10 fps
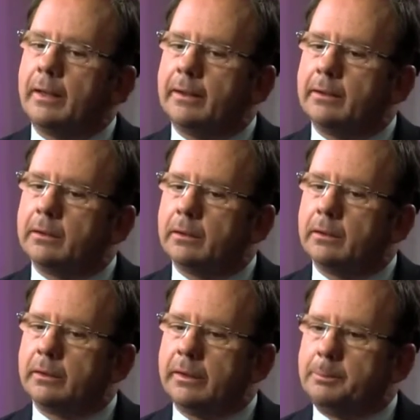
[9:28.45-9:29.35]
And
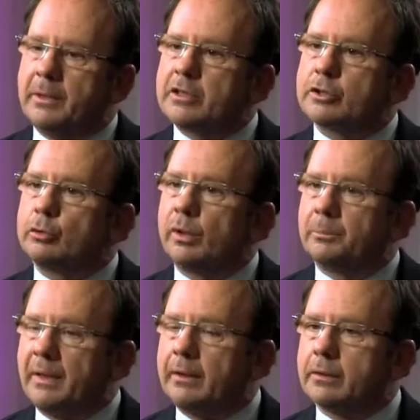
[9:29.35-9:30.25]
the patient who
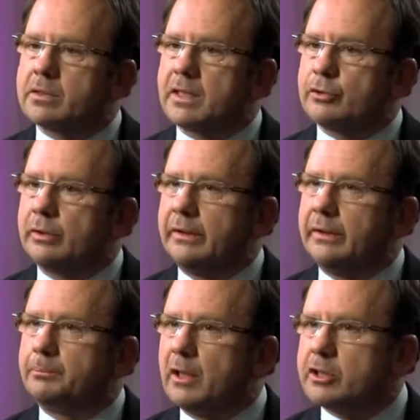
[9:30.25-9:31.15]
had maintenance actually
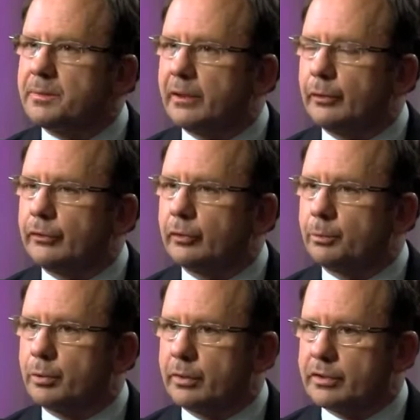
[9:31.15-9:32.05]
did much better in
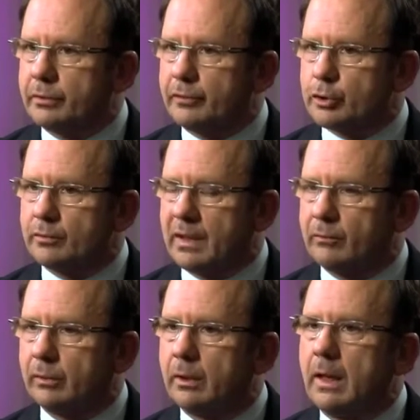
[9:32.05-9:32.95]
terms of progression-free
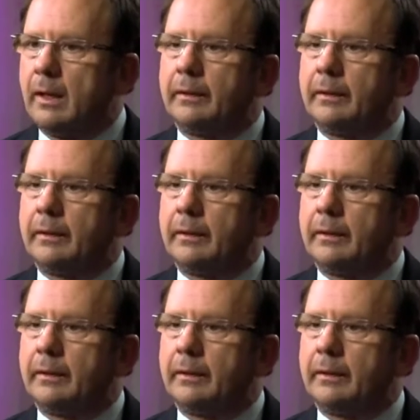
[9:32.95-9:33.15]
survival.